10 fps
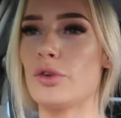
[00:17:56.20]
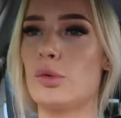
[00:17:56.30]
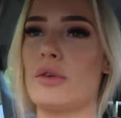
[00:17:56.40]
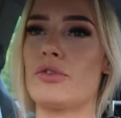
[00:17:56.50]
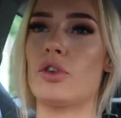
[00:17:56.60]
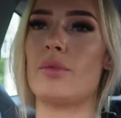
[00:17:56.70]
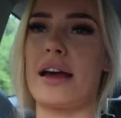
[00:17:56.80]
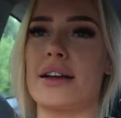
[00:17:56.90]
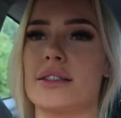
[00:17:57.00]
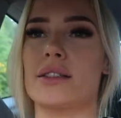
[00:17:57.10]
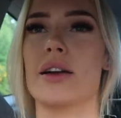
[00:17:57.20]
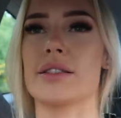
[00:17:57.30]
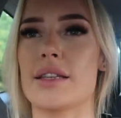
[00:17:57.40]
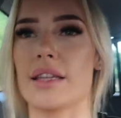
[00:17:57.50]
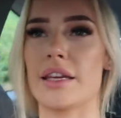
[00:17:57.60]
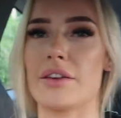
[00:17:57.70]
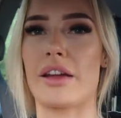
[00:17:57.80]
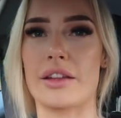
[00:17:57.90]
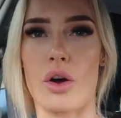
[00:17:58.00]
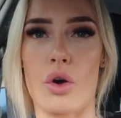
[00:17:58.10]
film a few of my exercises and leave
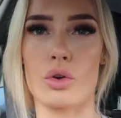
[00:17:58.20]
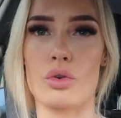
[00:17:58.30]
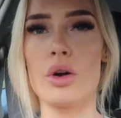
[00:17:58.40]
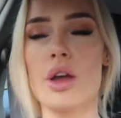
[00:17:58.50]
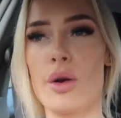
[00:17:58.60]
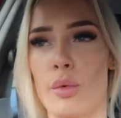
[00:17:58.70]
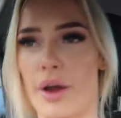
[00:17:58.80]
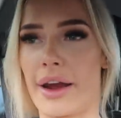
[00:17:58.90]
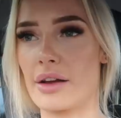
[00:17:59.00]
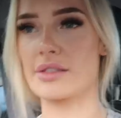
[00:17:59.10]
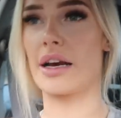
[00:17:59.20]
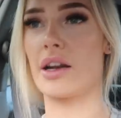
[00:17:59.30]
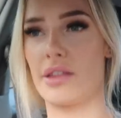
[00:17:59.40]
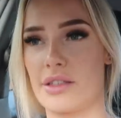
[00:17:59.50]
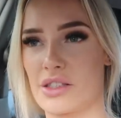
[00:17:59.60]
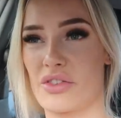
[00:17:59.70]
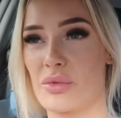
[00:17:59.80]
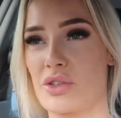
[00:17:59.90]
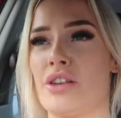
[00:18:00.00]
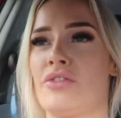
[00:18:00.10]
like the whole workout down in the
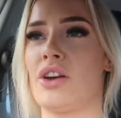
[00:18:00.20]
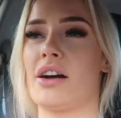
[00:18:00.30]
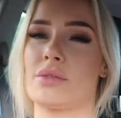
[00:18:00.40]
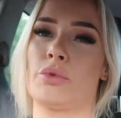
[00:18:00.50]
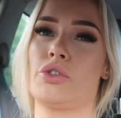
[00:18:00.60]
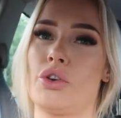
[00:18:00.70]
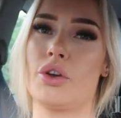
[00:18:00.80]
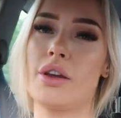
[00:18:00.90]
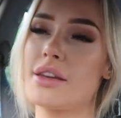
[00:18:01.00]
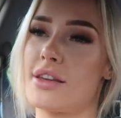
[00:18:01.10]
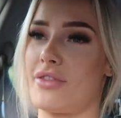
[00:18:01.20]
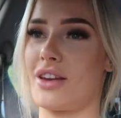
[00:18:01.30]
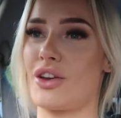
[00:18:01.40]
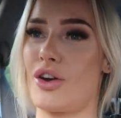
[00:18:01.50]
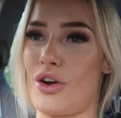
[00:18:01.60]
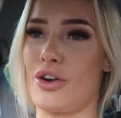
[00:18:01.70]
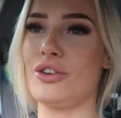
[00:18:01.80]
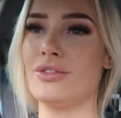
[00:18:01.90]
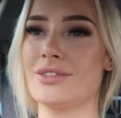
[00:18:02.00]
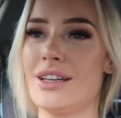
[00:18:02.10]
description if you guys want to give it a go.
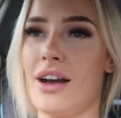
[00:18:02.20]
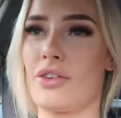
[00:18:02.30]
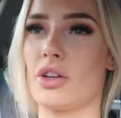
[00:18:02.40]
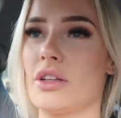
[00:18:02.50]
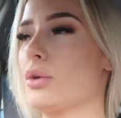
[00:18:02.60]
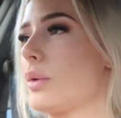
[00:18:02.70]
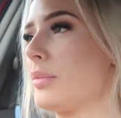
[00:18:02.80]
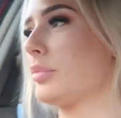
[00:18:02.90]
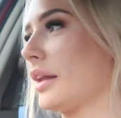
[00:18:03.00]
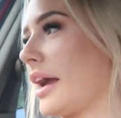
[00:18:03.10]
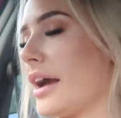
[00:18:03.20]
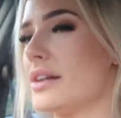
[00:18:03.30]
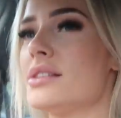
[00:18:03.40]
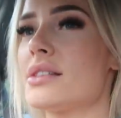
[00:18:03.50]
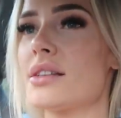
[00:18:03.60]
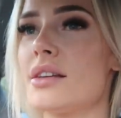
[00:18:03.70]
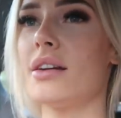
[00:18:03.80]
I've got a little one planned.